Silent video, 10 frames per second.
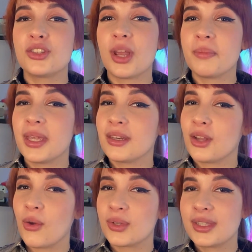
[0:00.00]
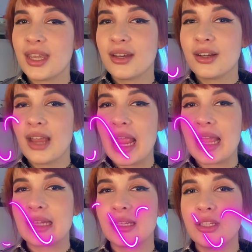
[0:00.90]
champion goes here
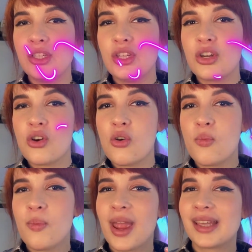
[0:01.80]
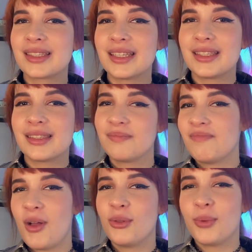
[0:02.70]
and exits
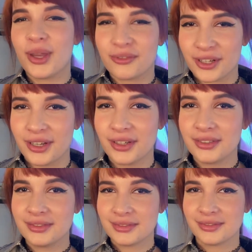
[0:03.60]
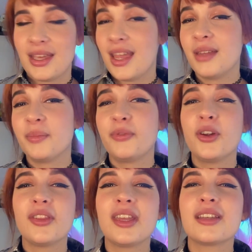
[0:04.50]
all the way over here. And
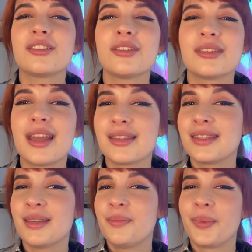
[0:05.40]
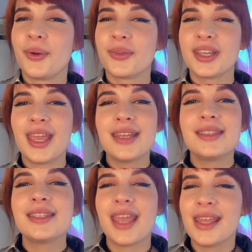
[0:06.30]
before you think it's just that simple, the
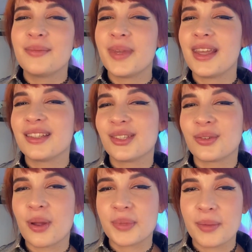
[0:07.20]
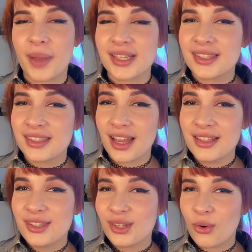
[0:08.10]
gates can be interrupted by
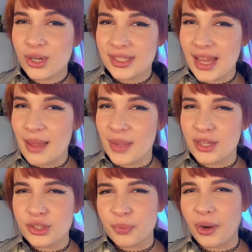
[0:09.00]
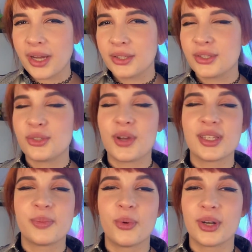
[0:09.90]
stuns or damage prior to
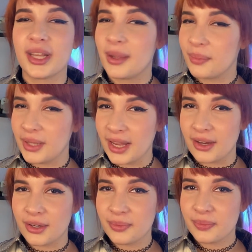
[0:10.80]
transporting a player.